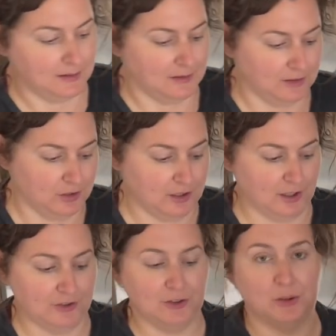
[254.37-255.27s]
you can
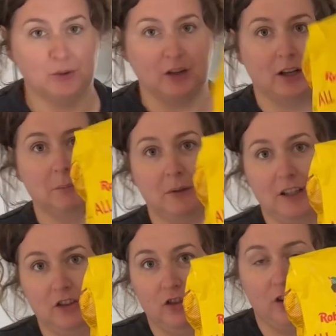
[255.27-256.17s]
also use
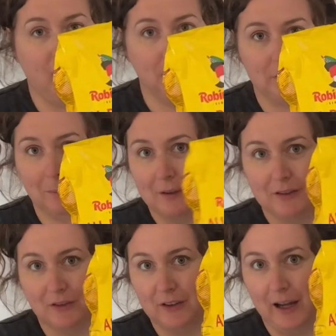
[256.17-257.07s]
unbleached
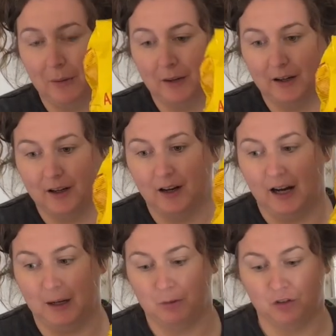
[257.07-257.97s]
all-purpose flour,
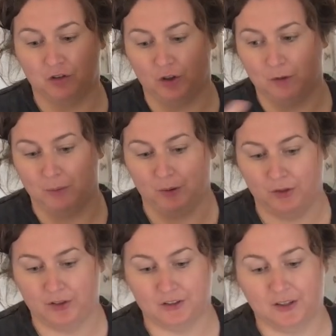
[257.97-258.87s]
and I'm going to show you
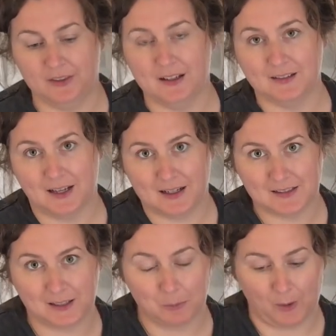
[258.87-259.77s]
both. They're done the exact
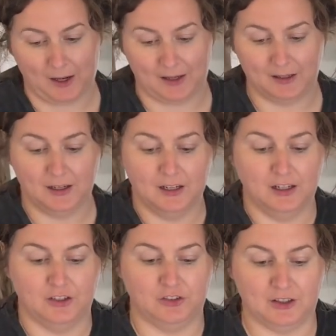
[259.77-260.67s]
same way,
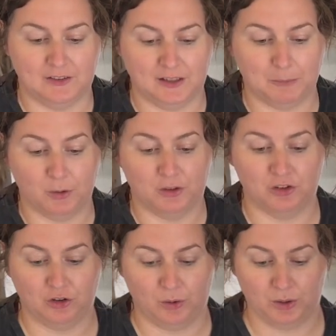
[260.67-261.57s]
just I'm going to
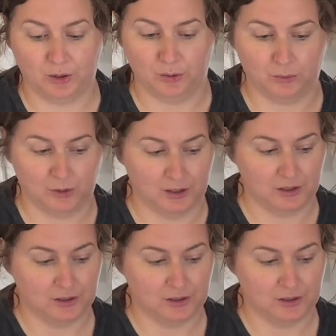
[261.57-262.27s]
show you.